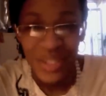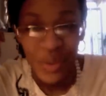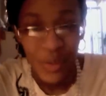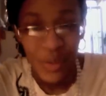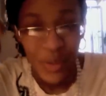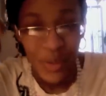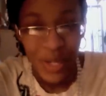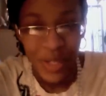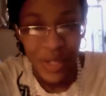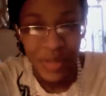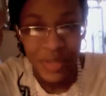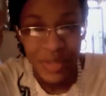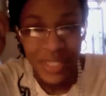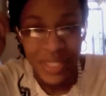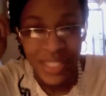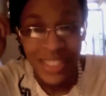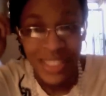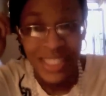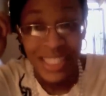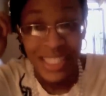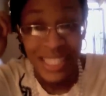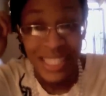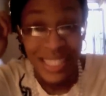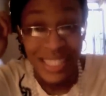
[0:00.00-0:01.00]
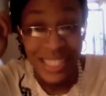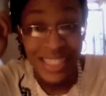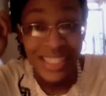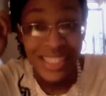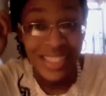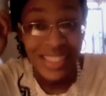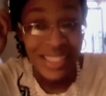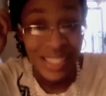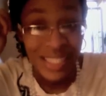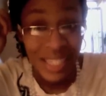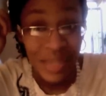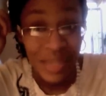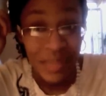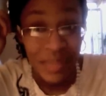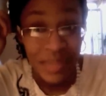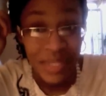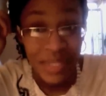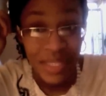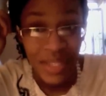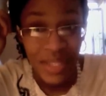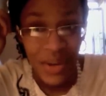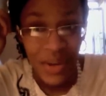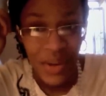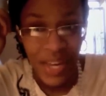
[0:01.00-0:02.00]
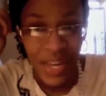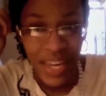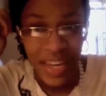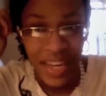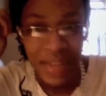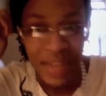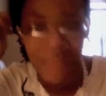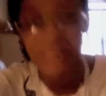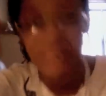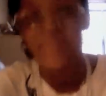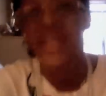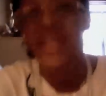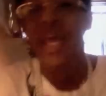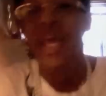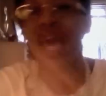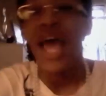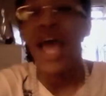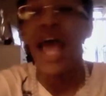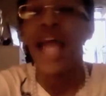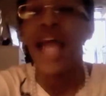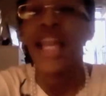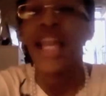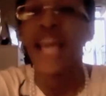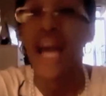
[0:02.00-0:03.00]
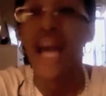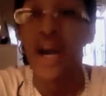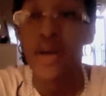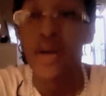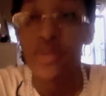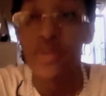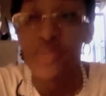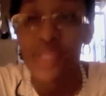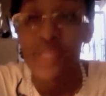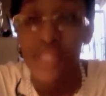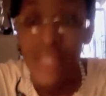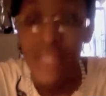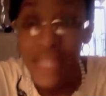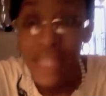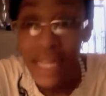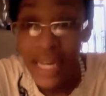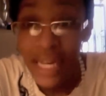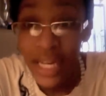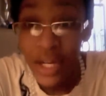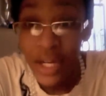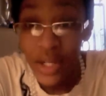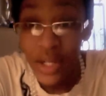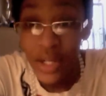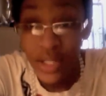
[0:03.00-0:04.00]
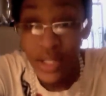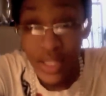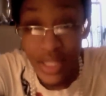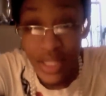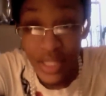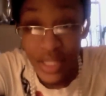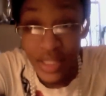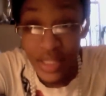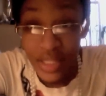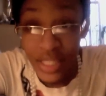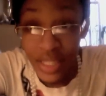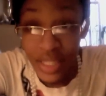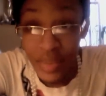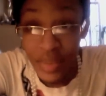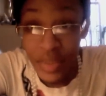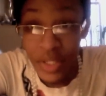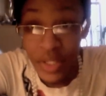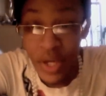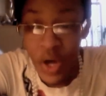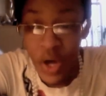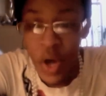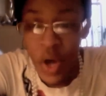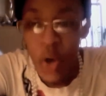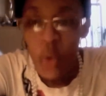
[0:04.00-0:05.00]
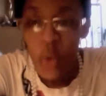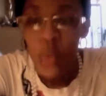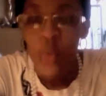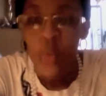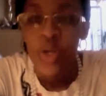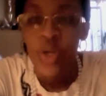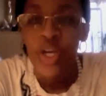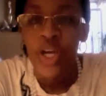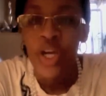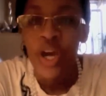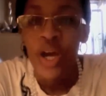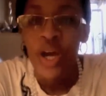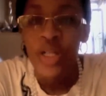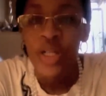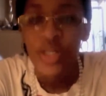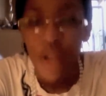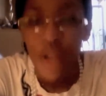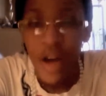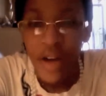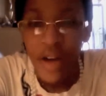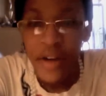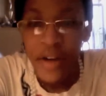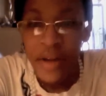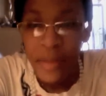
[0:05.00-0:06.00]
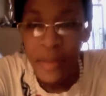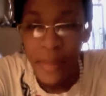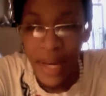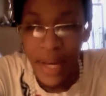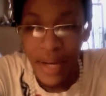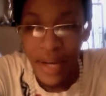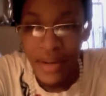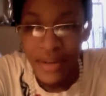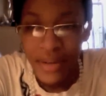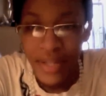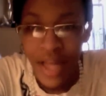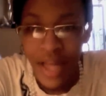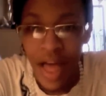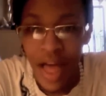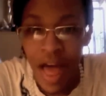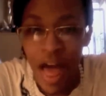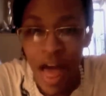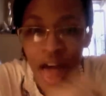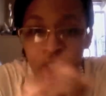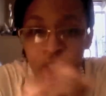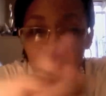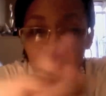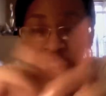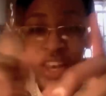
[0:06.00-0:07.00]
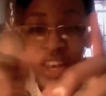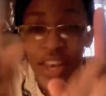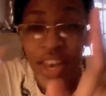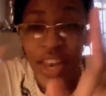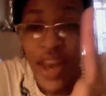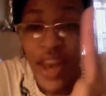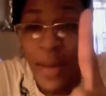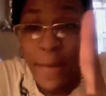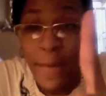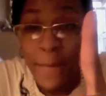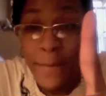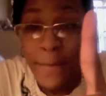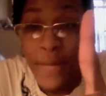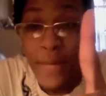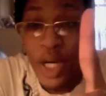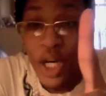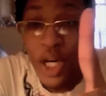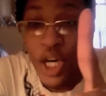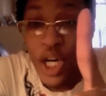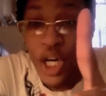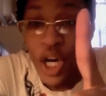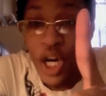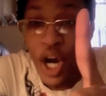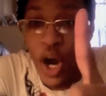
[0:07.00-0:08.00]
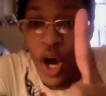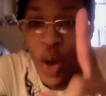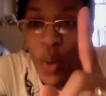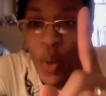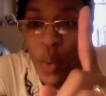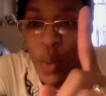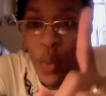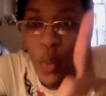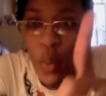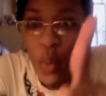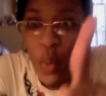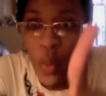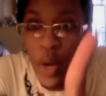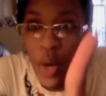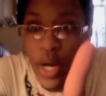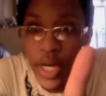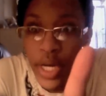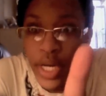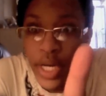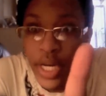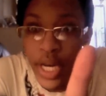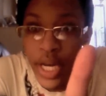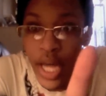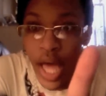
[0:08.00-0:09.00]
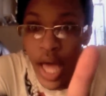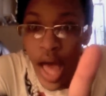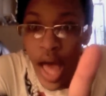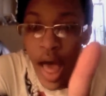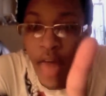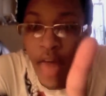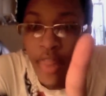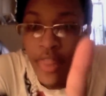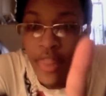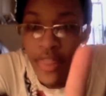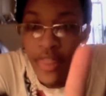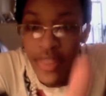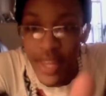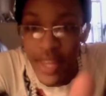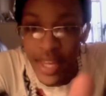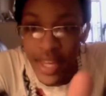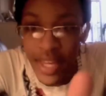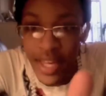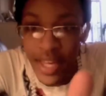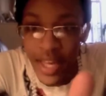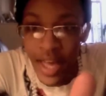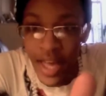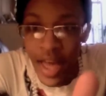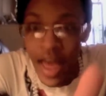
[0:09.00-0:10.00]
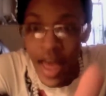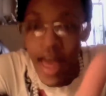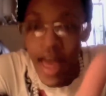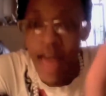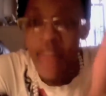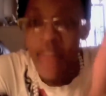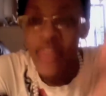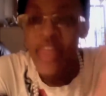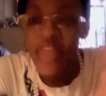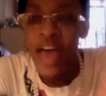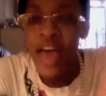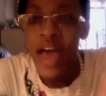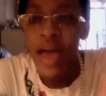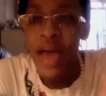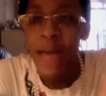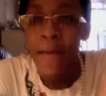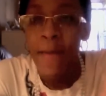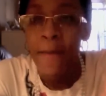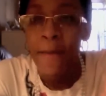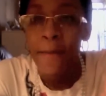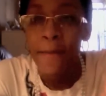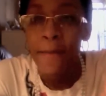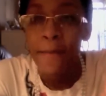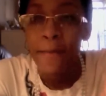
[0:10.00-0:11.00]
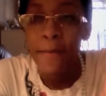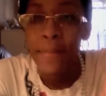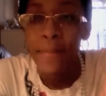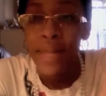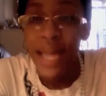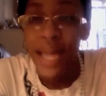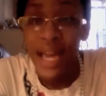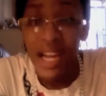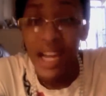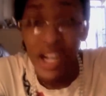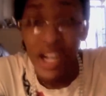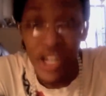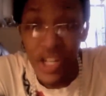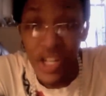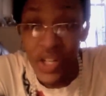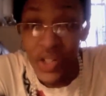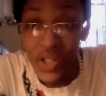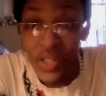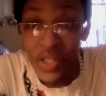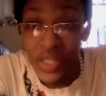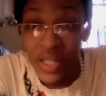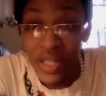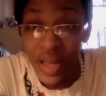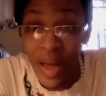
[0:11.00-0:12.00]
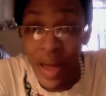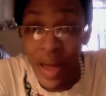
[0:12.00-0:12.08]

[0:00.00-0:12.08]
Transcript: welcome to Tia's Tips, okay? Now, today on Tia's Tips, we are talking about the number one thing that black girls,